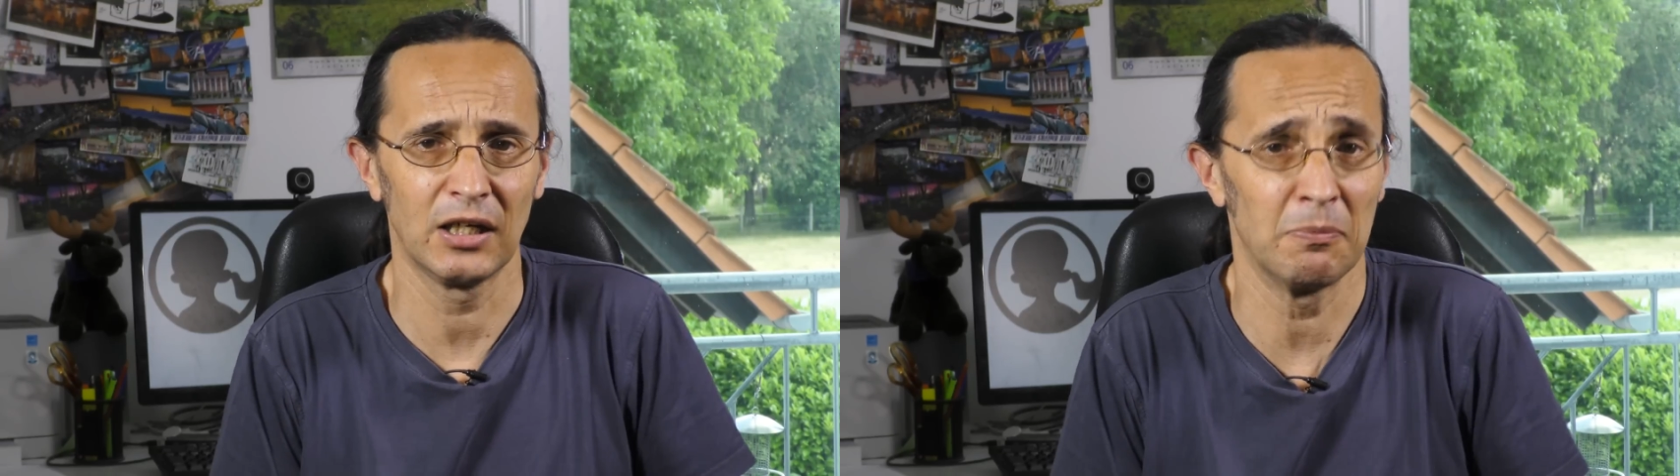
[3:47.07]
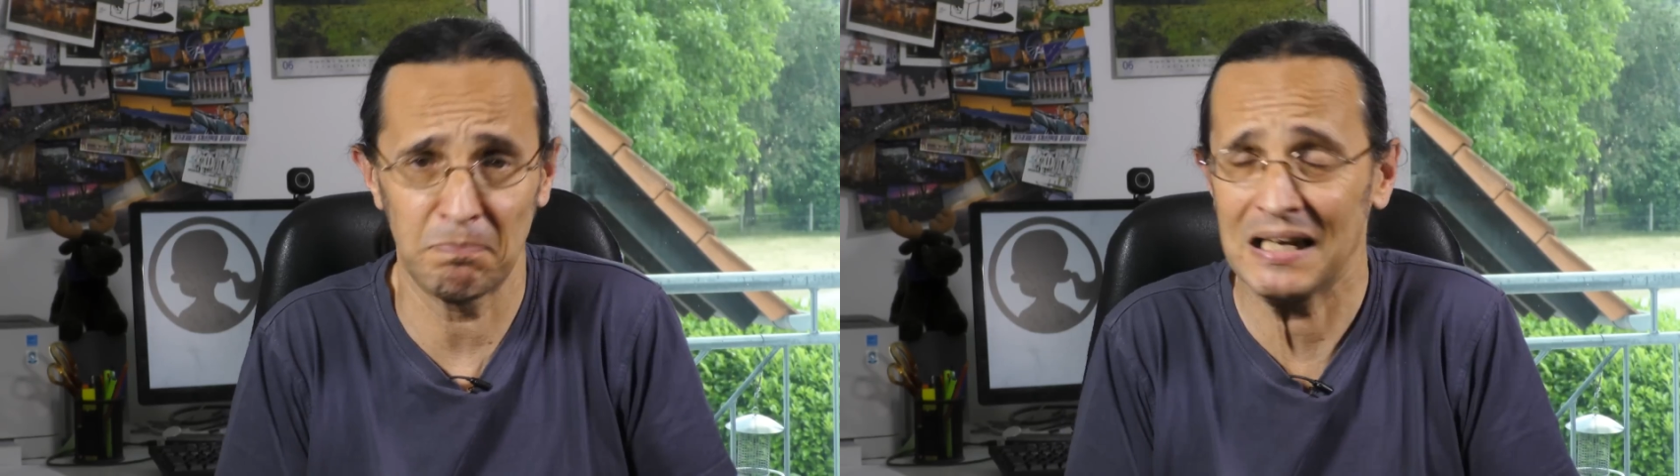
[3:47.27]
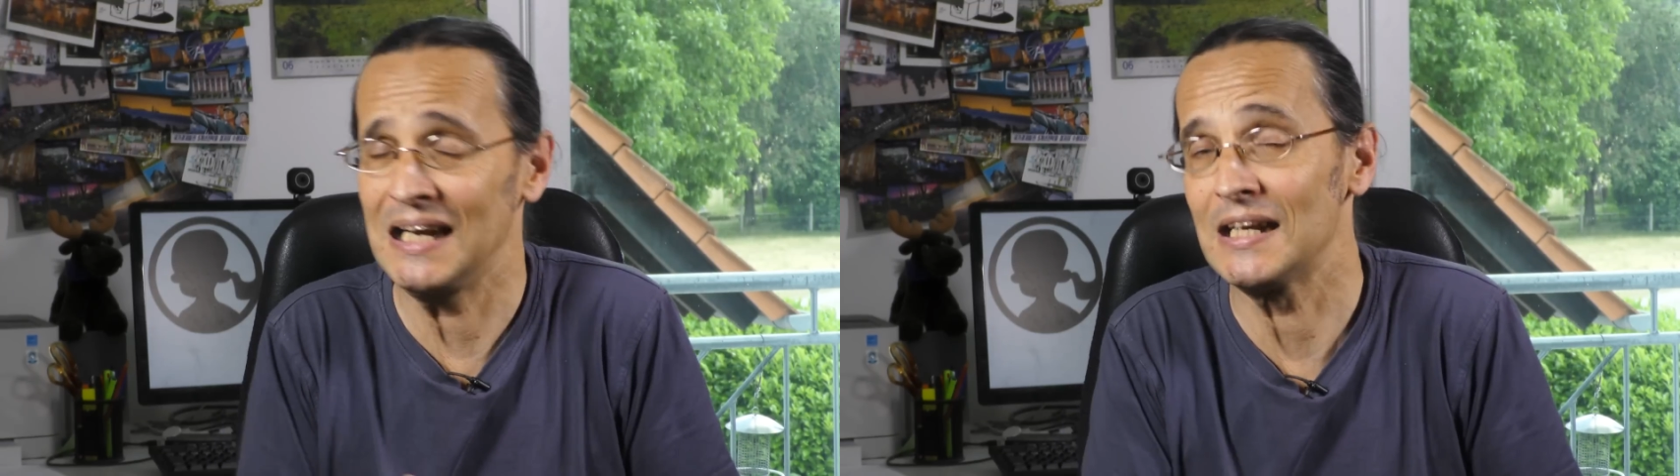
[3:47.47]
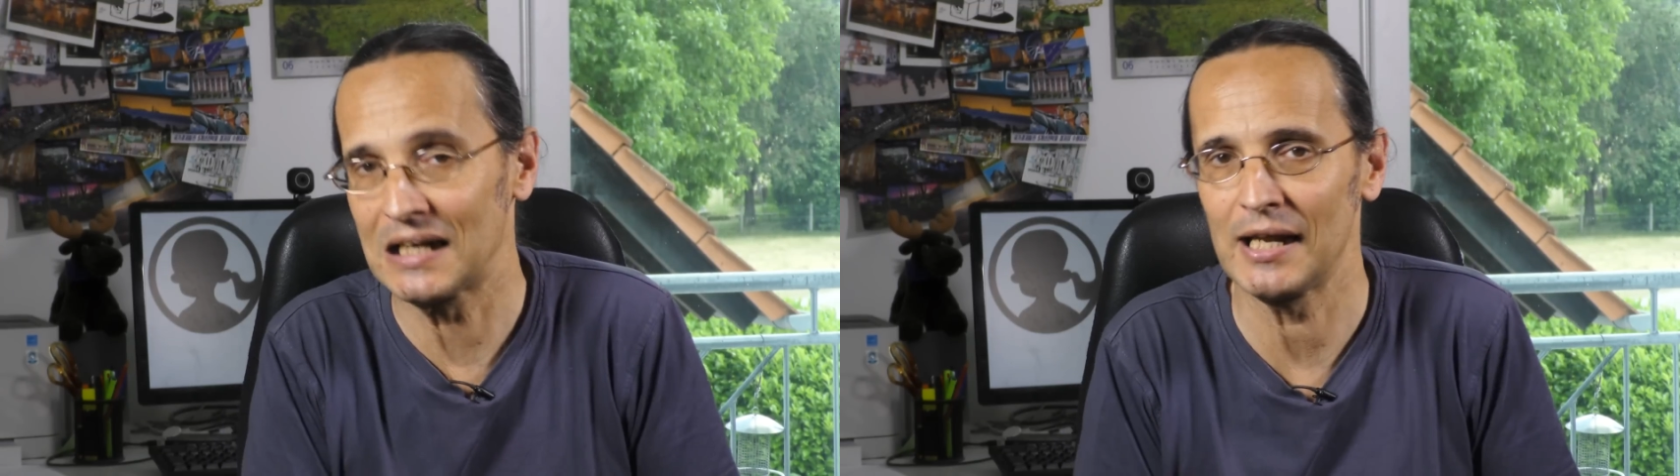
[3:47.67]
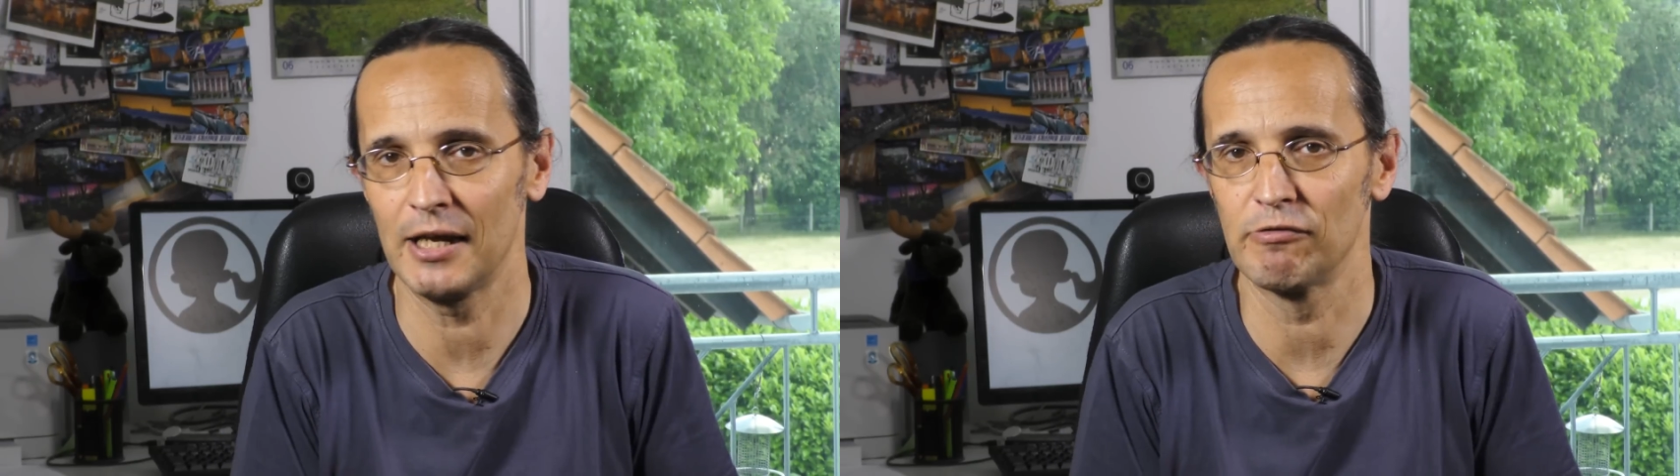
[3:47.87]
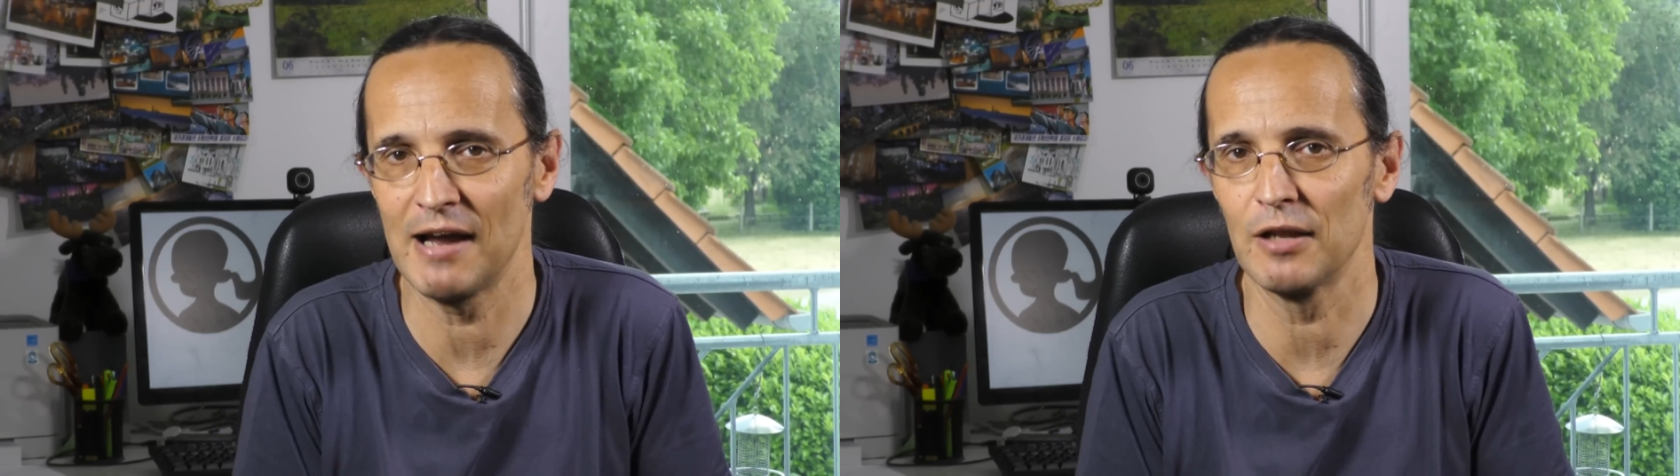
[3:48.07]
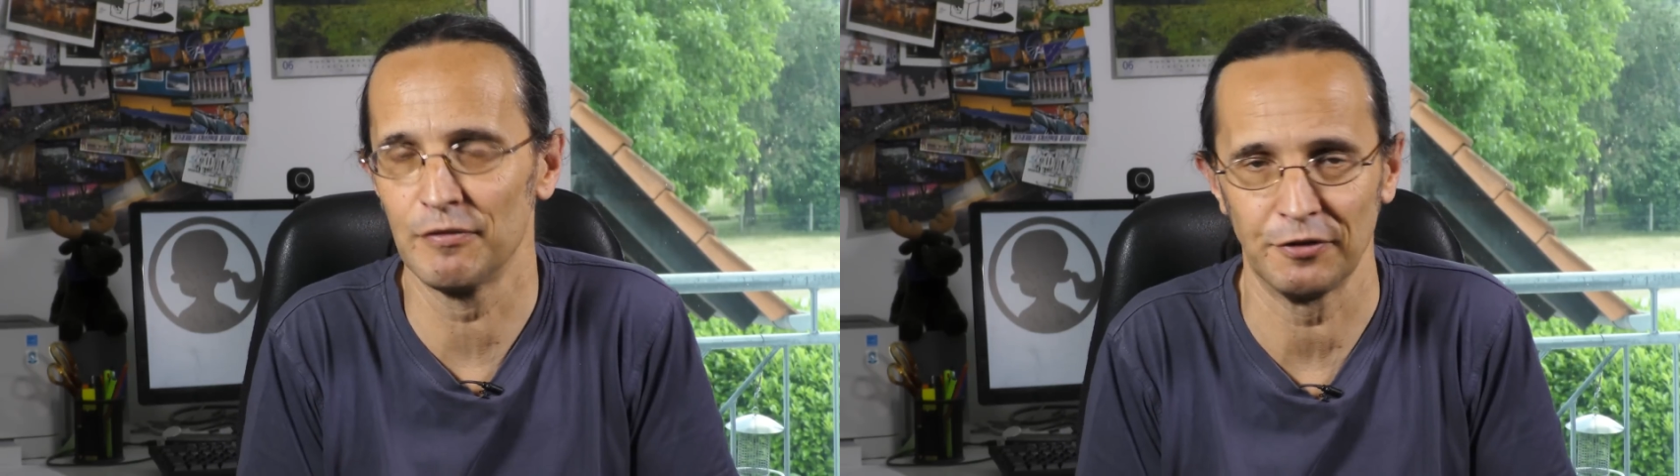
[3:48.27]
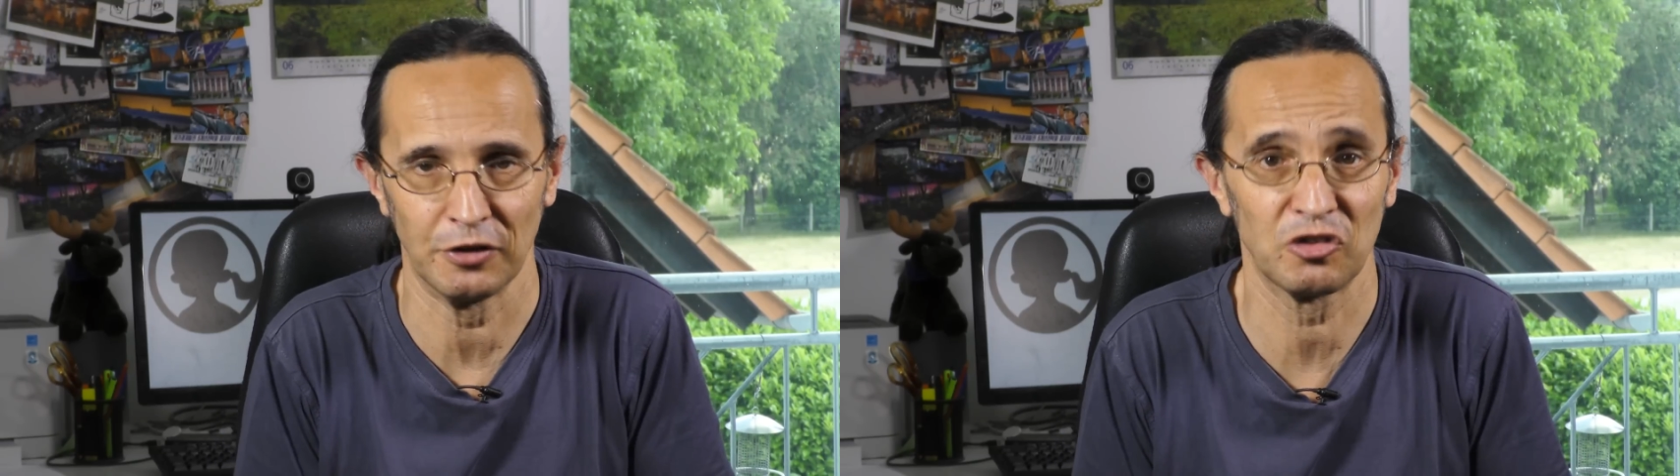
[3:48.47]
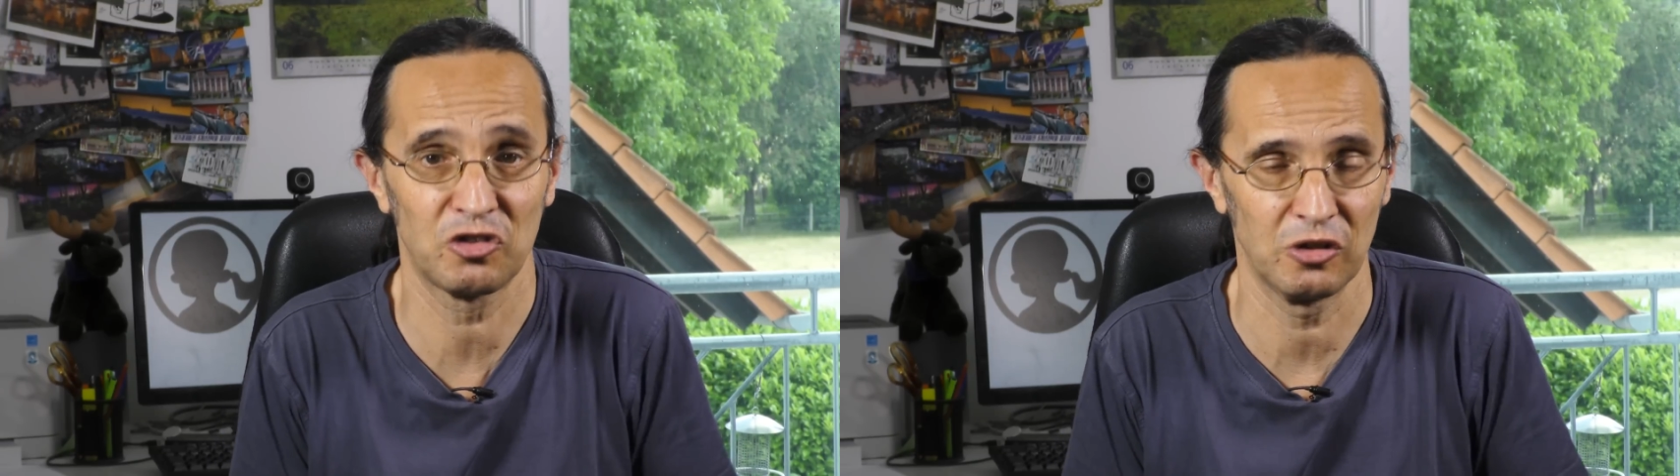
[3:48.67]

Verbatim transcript: completely irrelevant